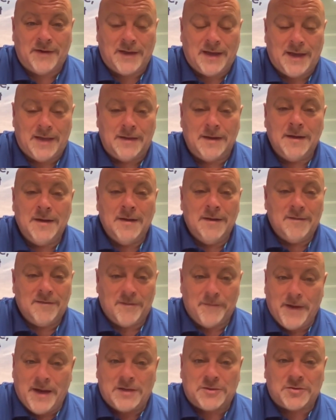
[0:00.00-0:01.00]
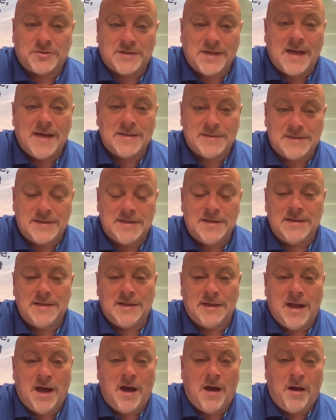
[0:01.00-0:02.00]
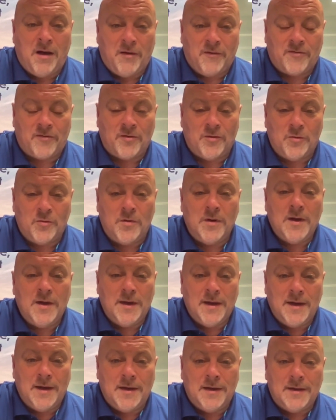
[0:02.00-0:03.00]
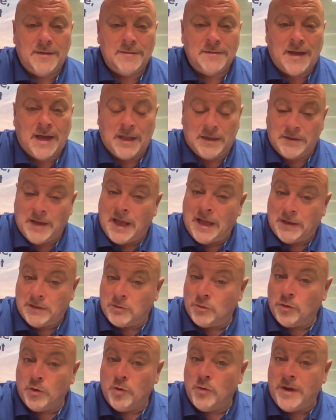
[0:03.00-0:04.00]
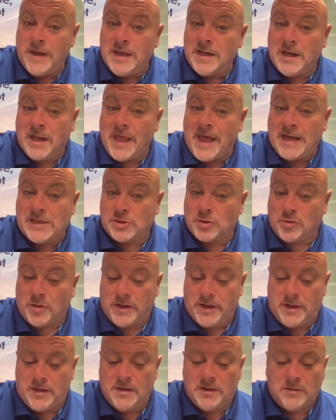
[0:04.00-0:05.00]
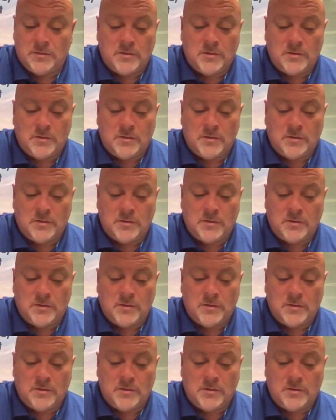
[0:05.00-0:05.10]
I got some exercise in, and I also uh, I, I grew intellectually.